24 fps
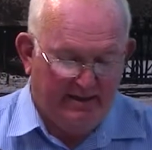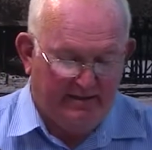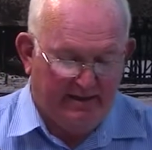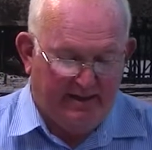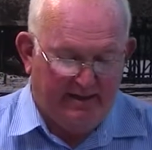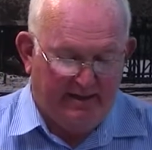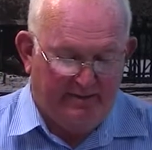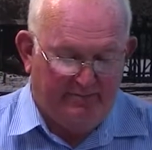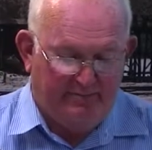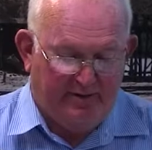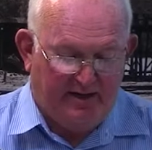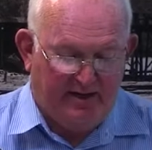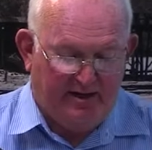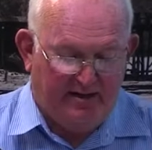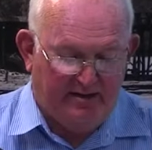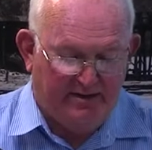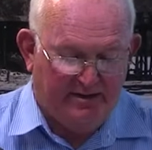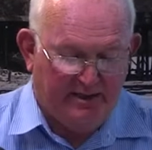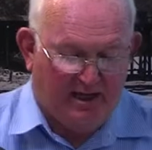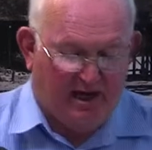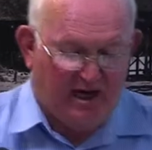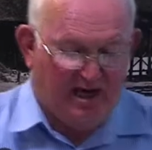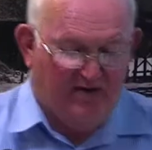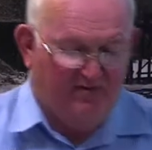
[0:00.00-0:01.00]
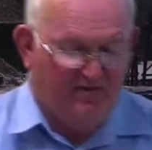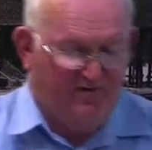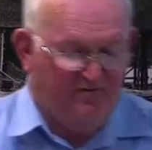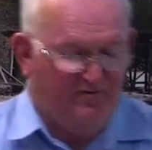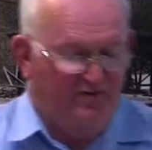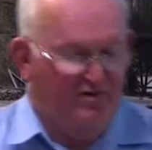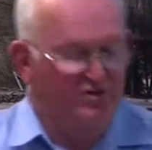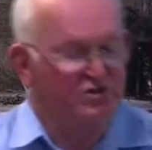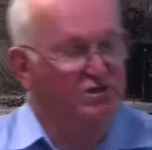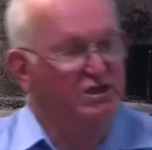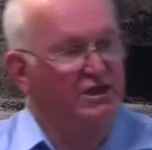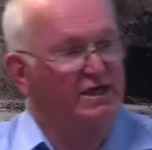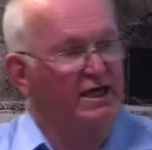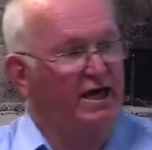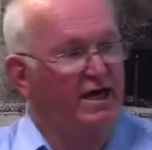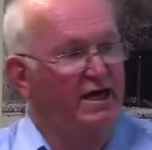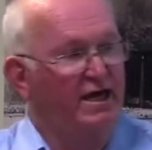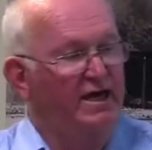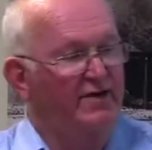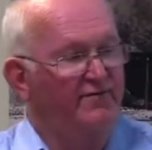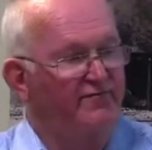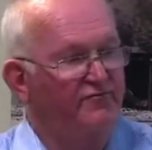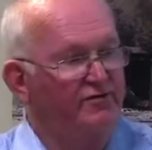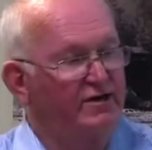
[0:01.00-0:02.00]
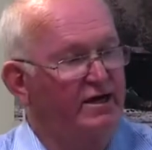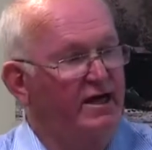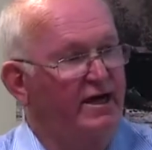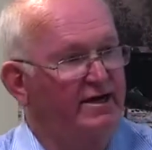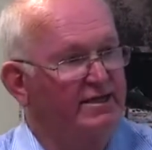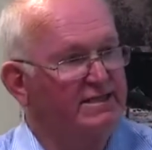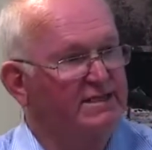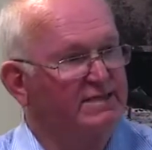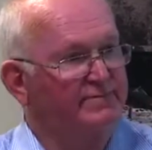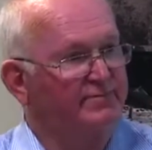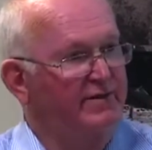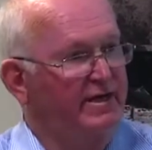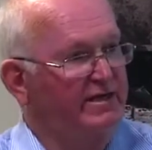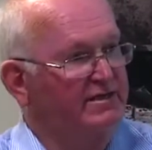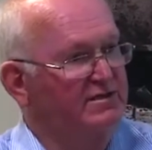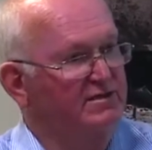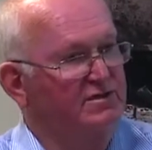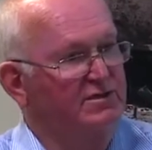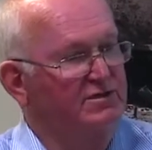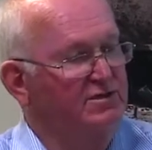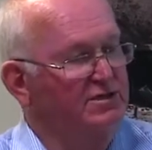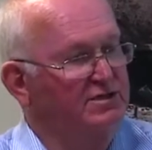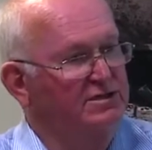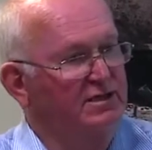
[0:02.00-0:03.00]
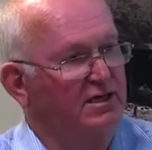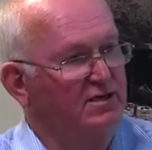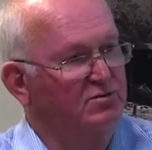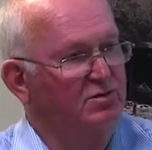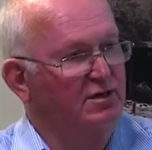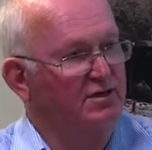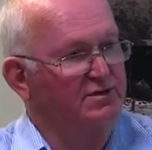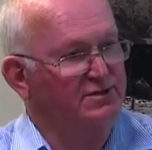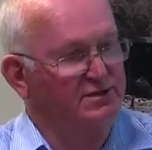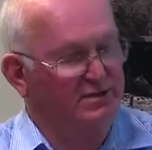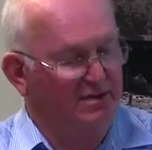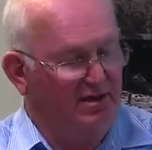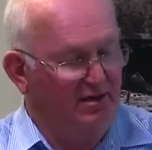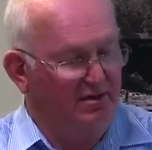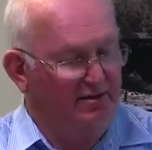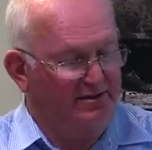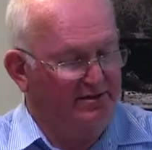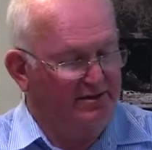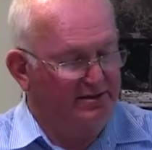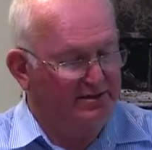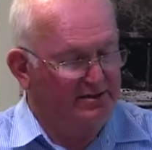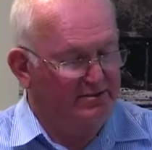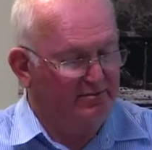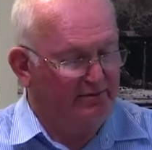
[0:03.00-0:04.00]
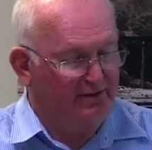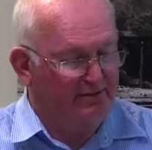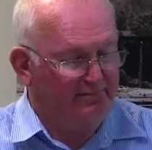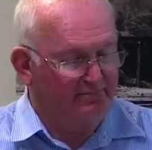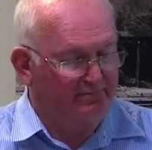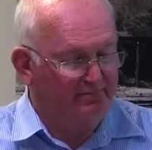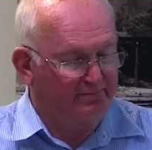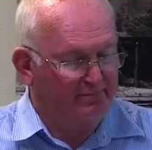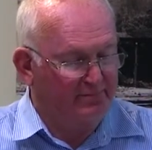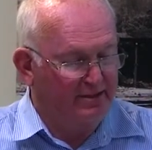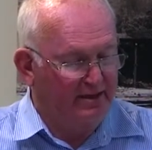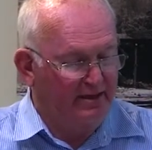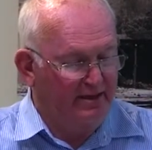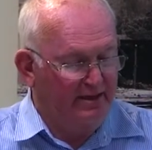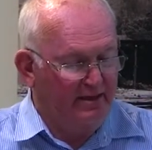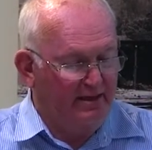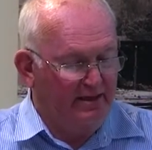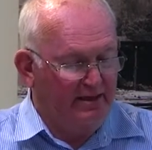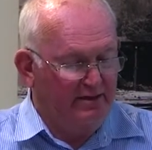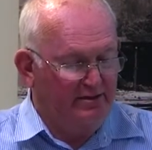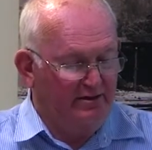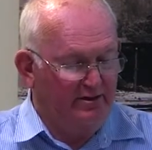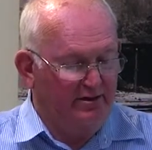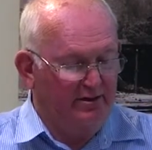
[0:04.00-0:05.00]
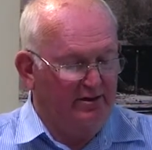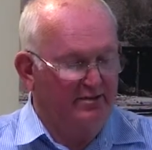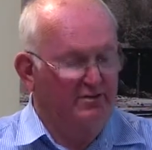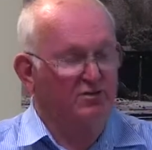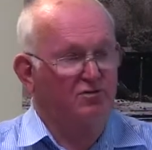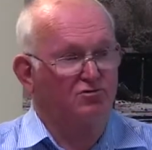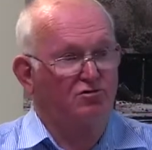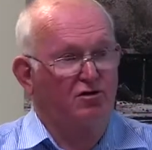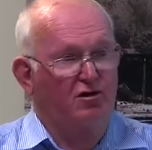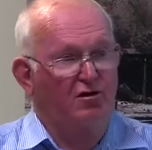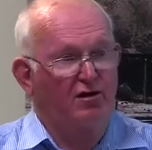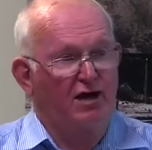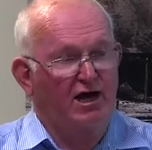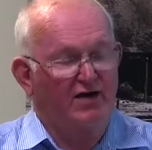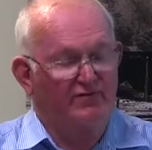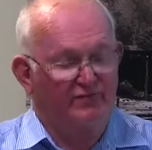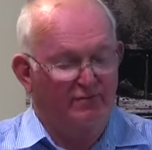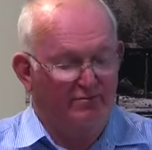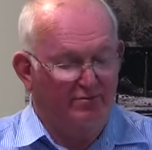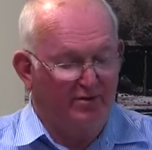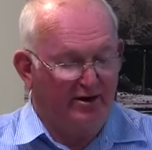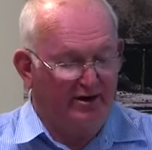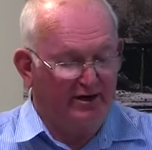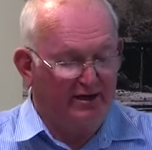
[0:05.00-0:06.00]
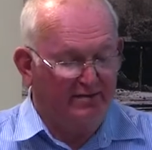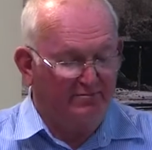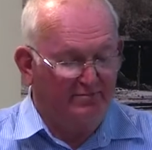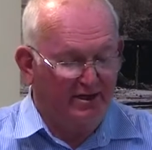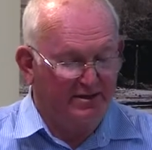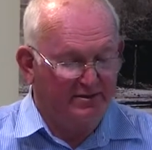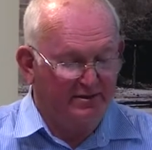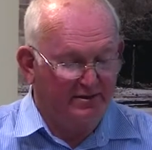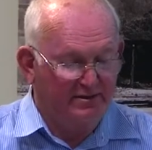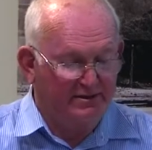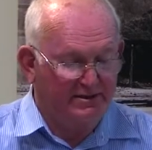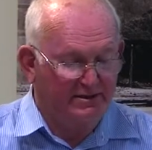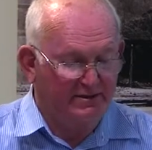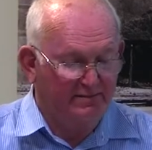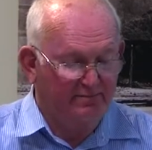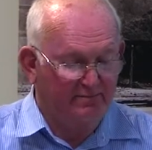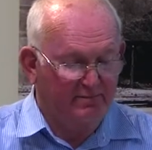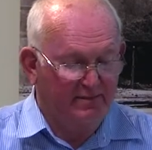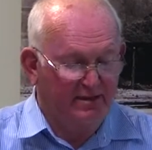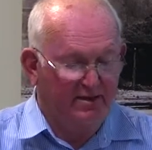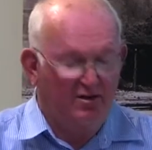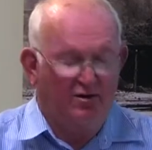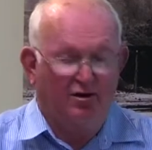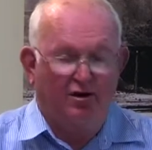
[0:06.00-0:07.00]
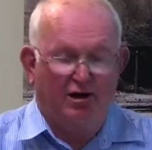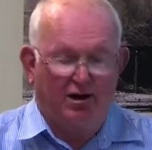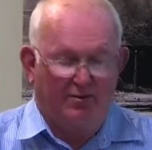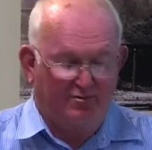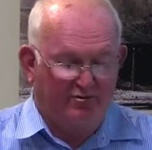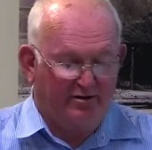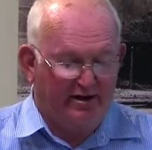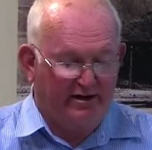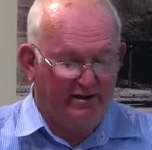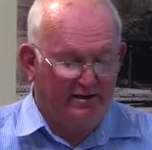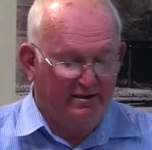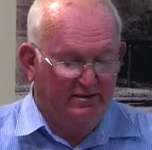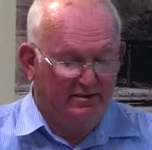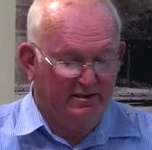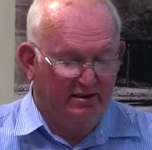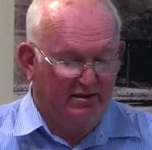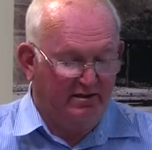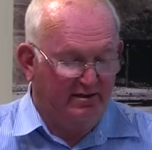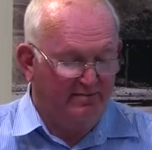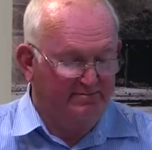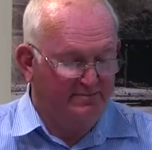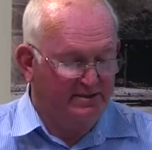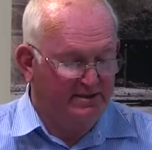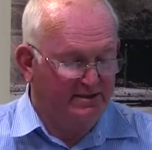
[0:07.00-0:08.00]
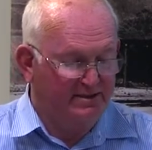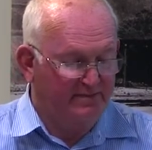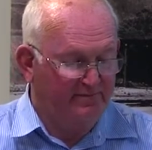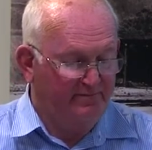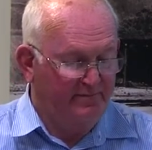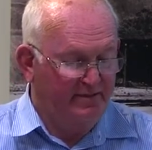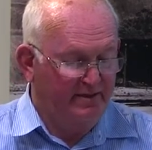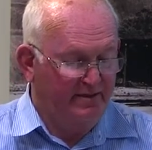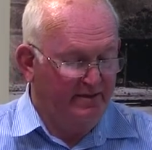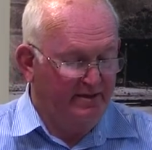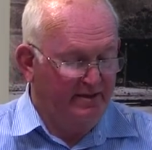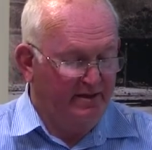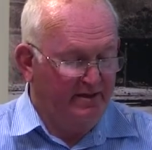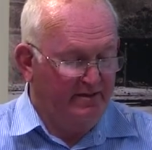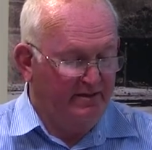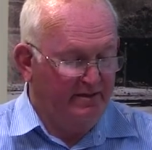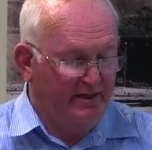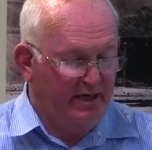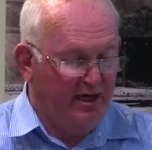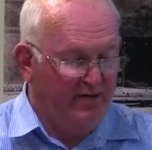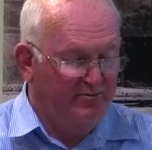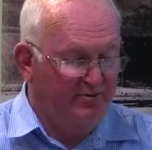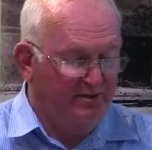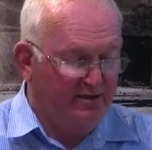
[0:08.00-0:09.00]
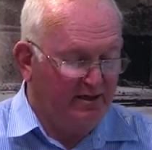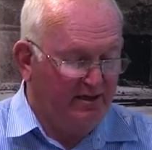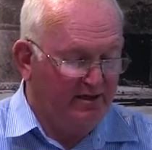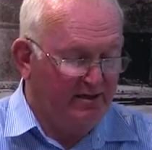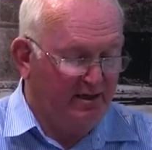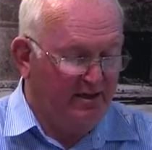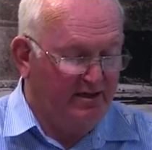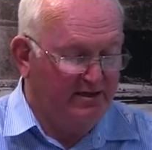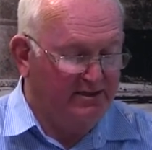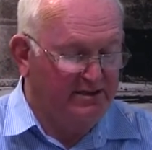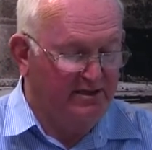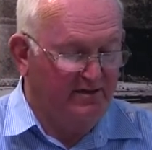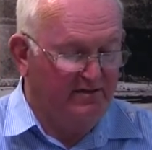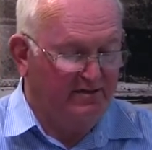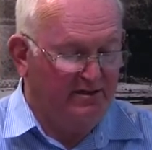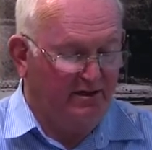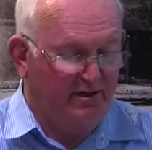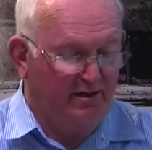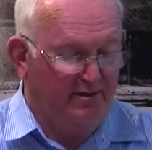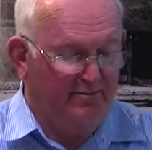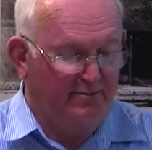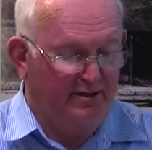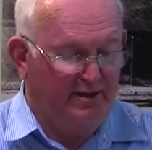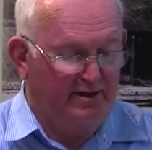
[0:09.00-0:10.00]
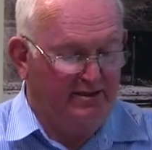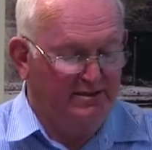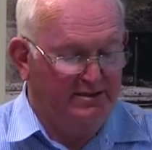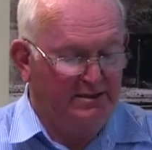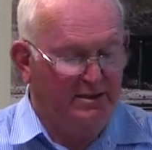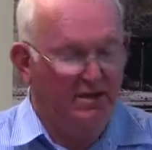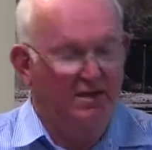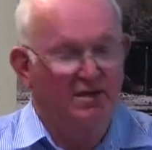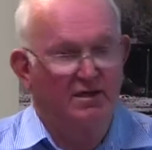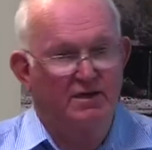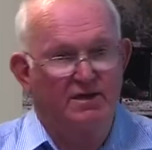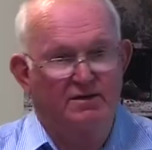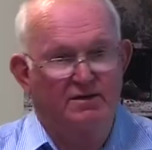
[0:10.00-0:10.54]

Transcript: They had powers over virtually every aspect of the New South Wales coal industry, including control over mining methods, operating times, the opening and closing of coal mines,